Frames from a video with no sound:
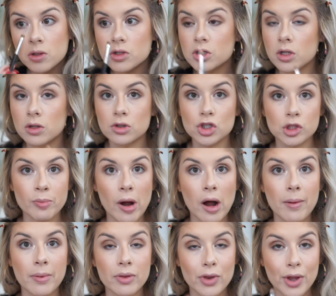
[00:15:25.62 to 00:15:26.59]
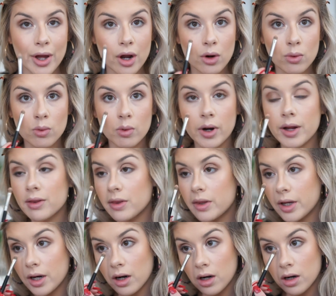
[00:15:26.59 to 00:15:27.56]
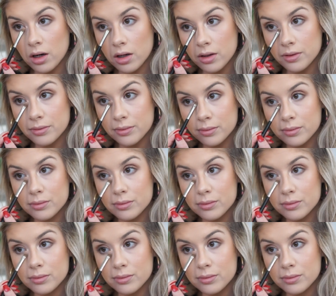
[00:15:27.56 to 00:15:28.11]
So just popping that right there.